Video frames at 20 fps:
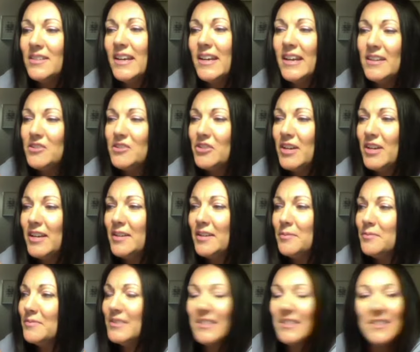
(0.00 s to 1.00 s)
Andrea,
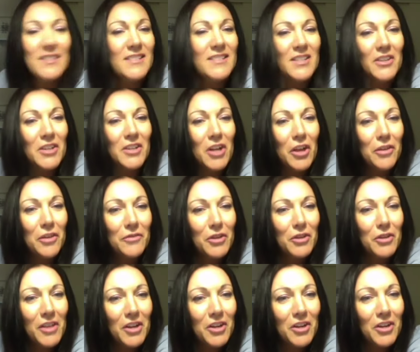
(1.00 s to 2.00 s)
I'm stealing all of your
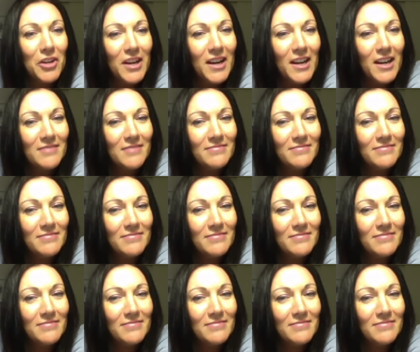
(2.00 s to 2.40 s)
thunder here.